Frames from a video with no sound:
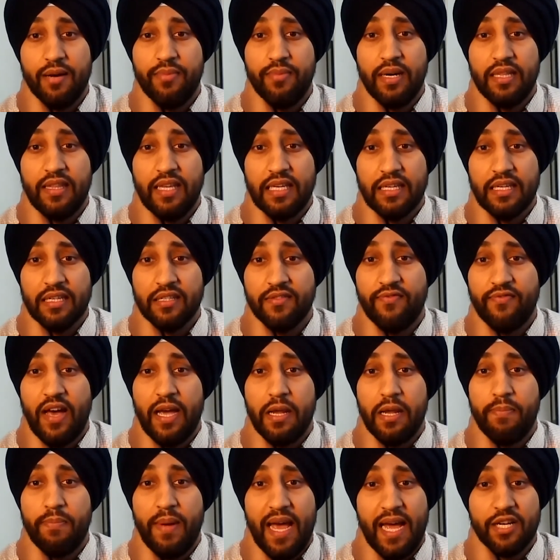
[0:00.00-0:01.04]
I think it's
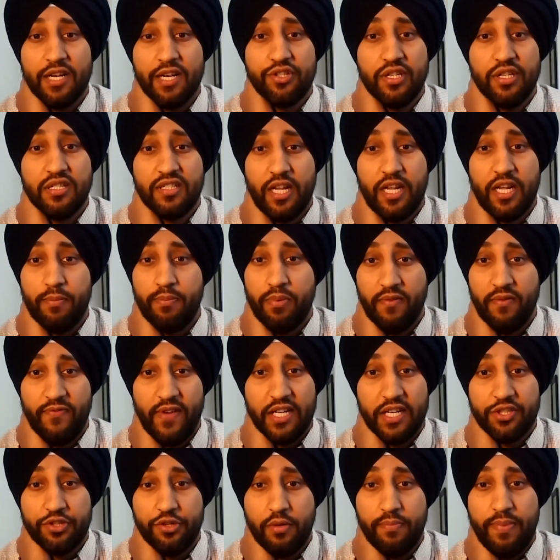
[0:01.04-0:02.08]
find passions that are
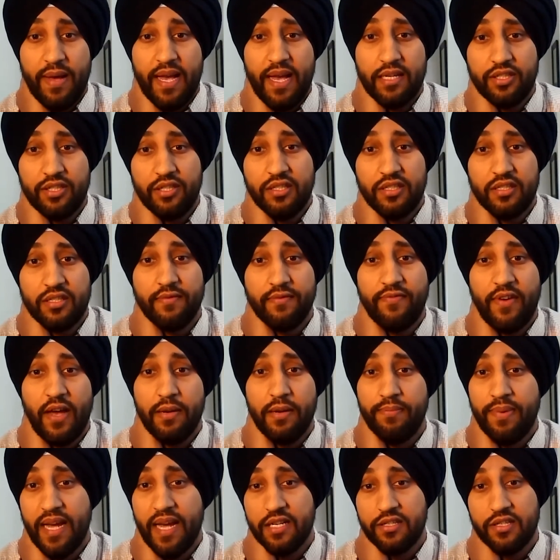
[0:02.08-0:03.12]
professional passions and
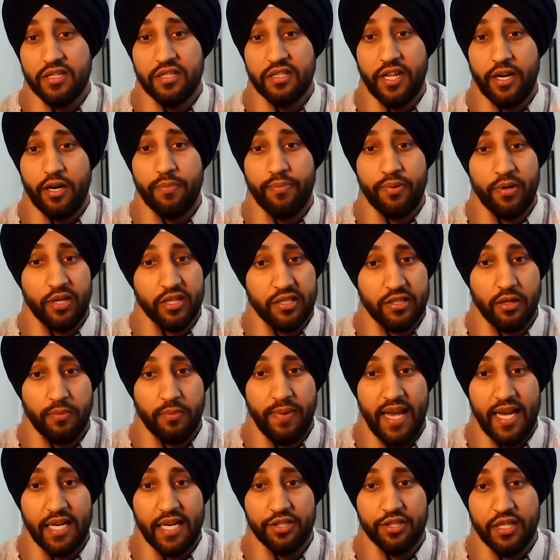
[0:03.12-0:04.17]
find passions that are personal
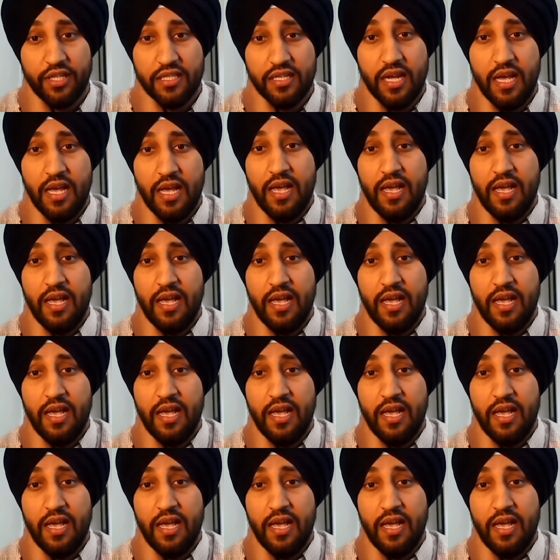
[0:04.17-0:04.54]
passions,